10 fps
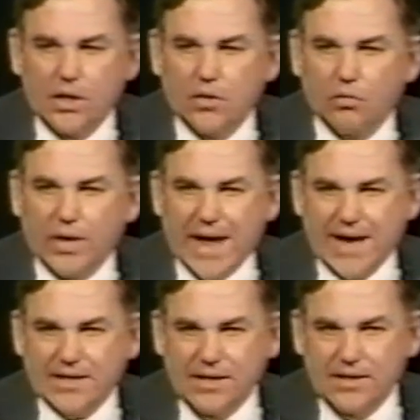
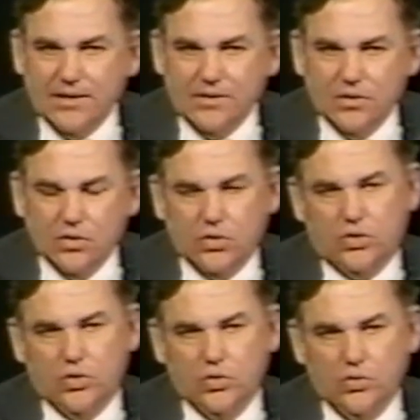Reacting
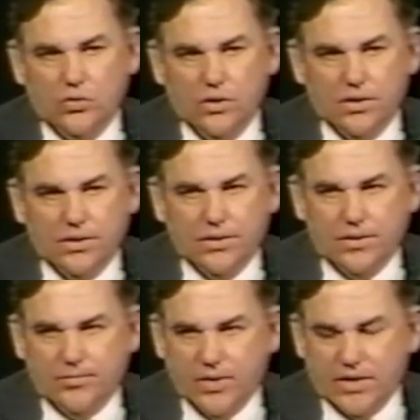to the
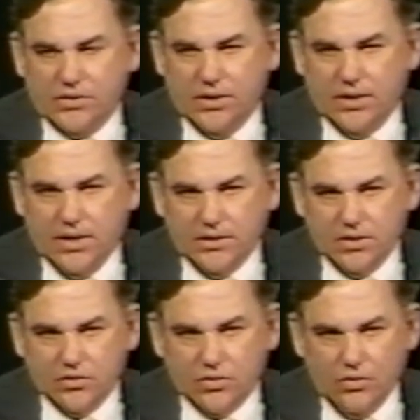press in an
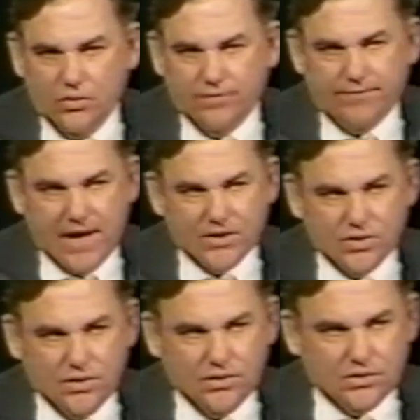uncontrolled
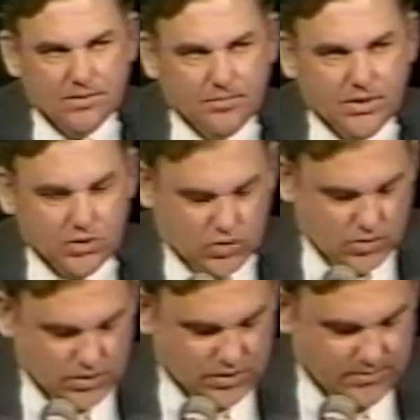fashion simply
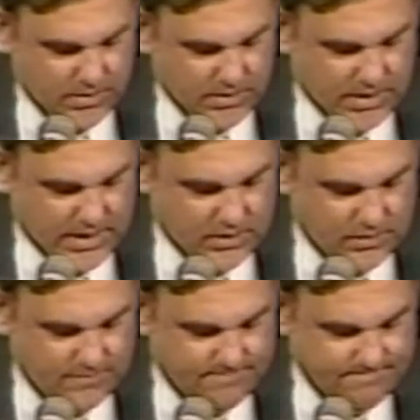distorts communication,
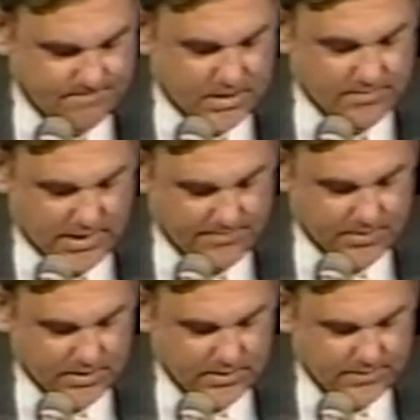in my
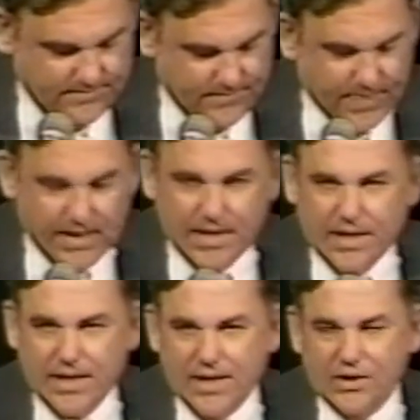opinion.
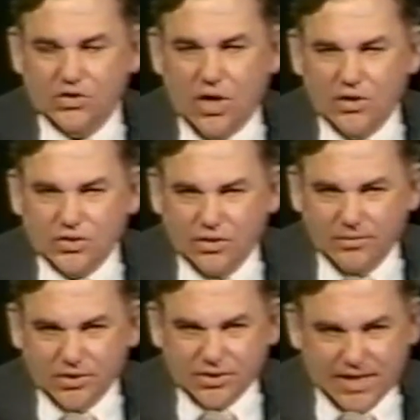It is also a
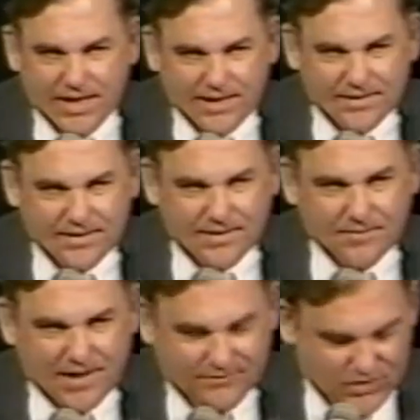mistake, in
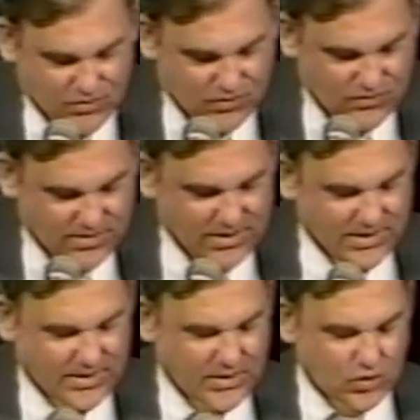my view,
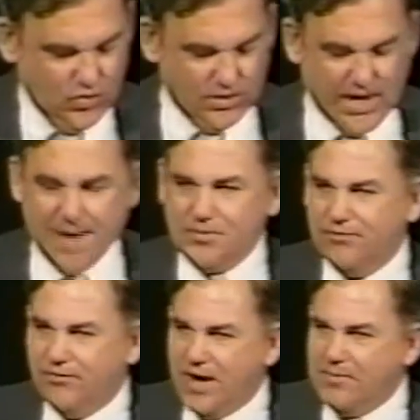to adopt a
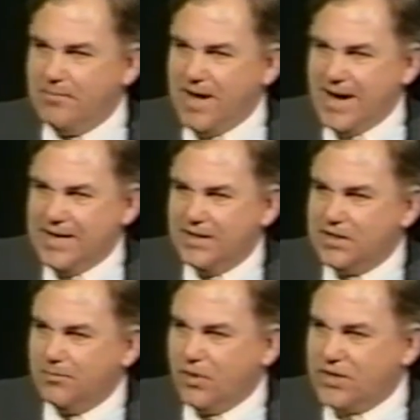frame of mind that the
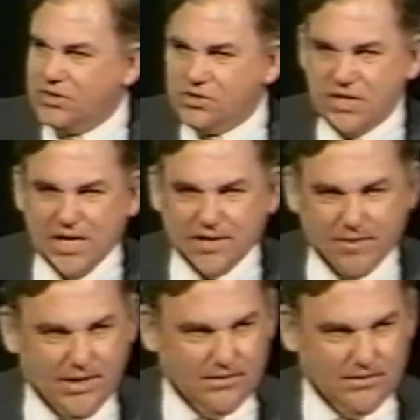press is the enemy